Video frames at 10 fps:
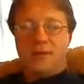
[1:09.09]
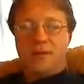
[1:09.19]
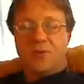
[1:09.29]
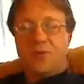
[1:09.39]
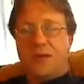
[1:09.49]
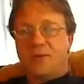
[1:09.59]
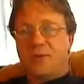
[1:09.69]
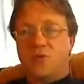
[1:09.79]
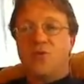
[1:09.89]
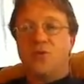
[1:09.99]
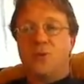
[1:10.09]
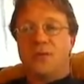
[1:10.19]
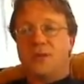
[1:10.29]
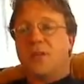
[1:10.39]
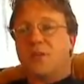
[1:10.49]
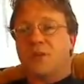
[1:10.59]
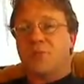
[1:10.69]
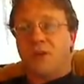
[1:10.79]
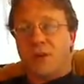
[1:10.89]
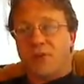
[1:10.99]
Can't do that, because tú is a
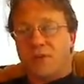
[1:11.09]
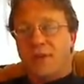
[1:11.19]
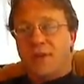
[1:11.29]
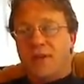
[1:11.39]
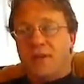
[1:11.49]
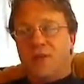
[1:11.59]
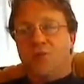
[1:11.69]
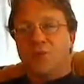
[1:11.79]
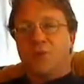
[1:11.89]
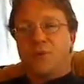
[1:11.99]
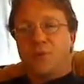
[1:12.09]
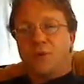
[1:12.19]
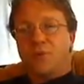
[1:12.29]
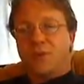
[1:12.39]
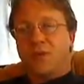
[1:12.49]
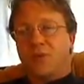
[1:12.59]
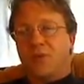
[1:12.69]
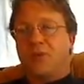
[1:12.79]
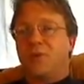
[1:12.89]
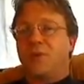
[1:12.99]
subject pronoun. It's used with verbs to tell
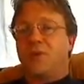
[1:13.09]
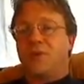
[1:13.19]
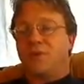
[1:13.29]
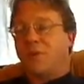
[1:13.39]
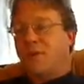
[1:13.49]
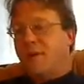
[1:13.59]
who's doing the verb.